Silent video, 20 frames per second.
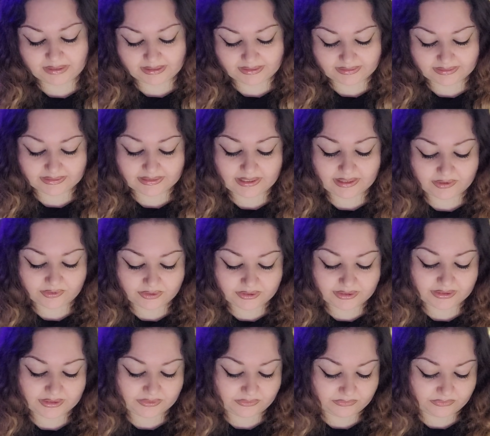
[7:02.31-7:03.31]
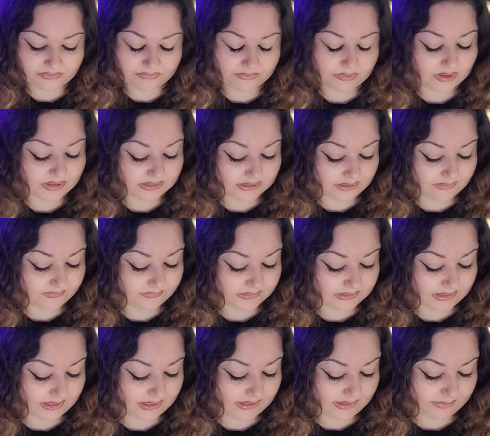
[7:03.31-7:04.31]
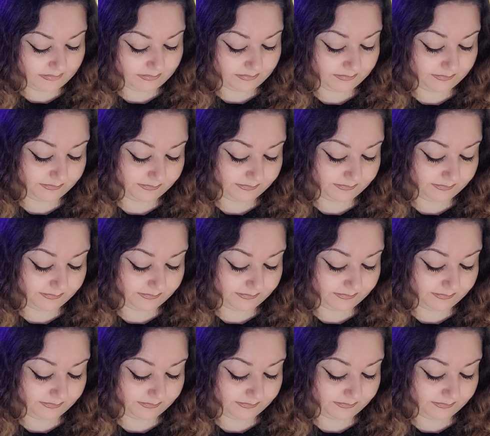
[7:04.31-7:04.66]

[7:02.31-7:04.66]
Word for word: that is carrying you through a tough time.